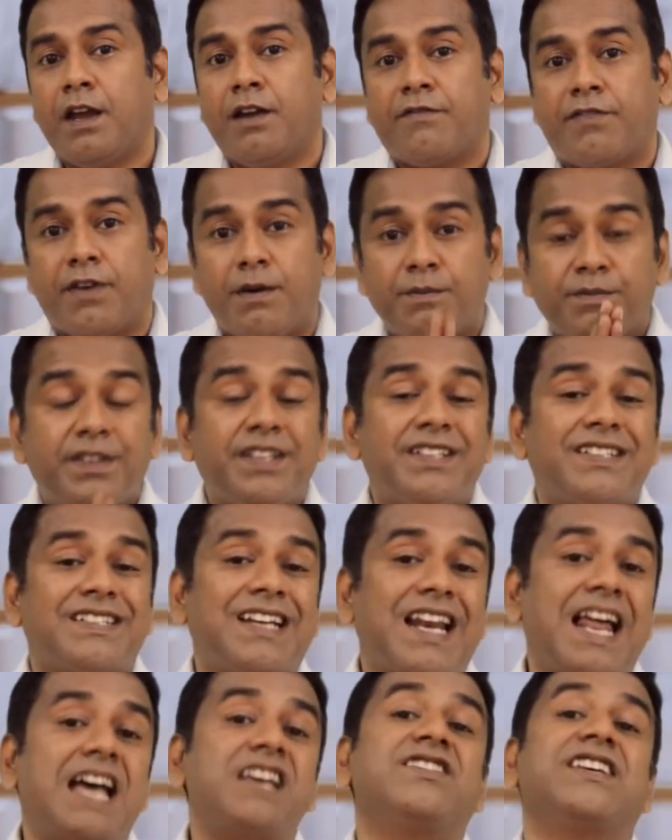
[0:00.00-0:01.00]
From this
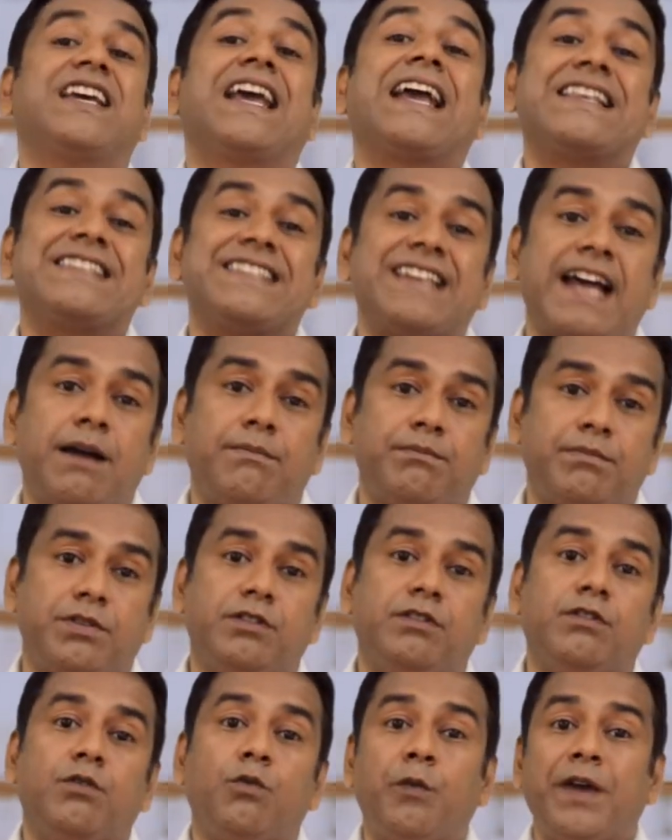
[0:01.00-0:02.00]
classic
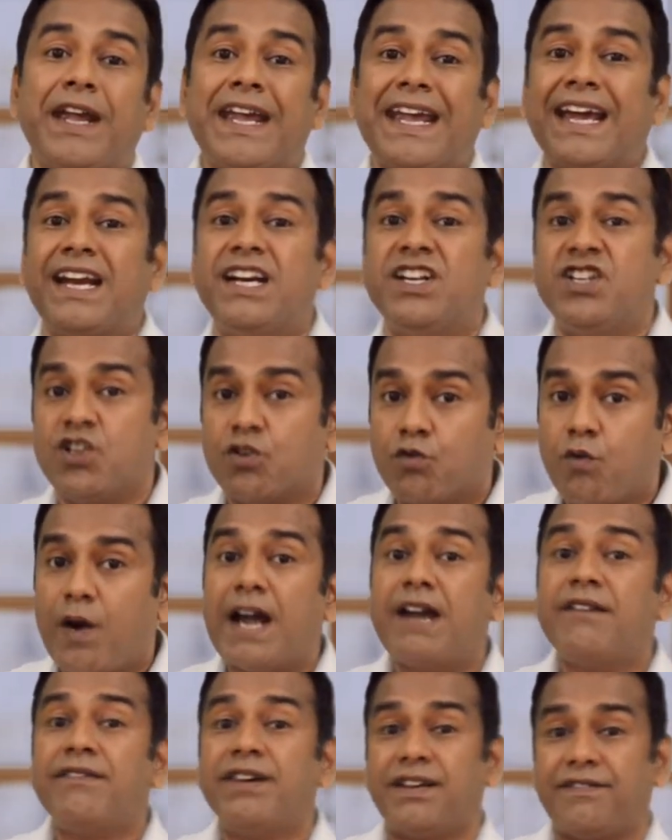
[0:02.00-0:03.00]
example, we can
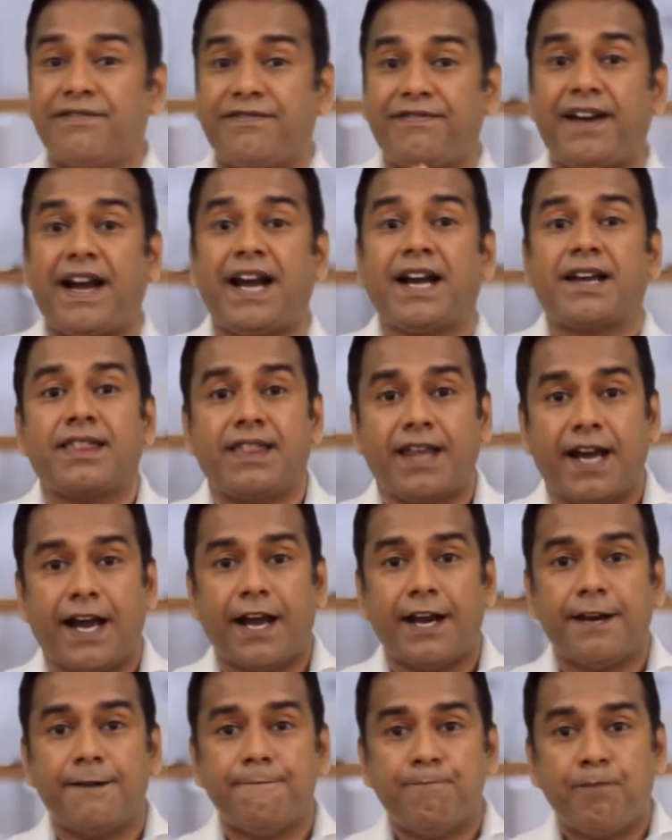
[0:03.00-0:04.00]
derive at the fact
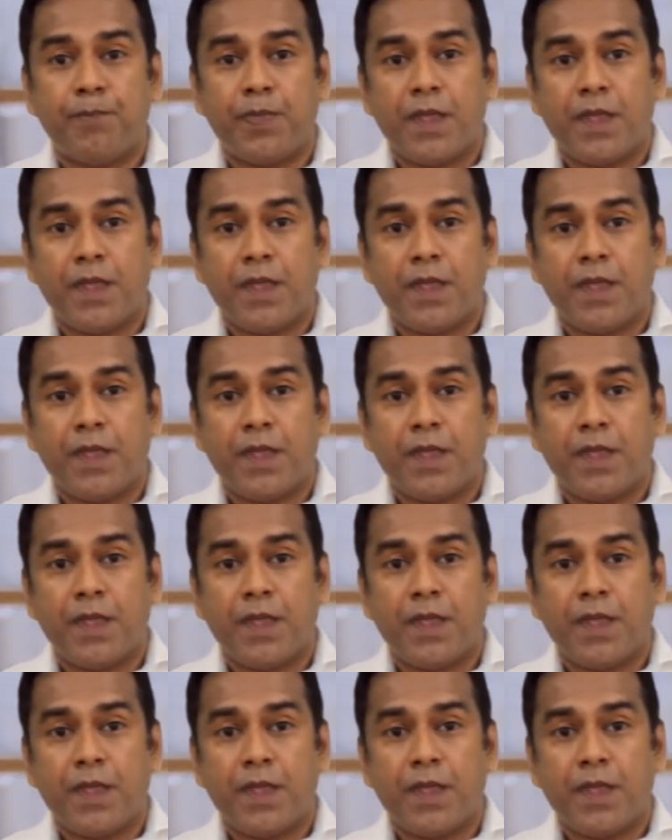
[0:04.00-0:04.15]
that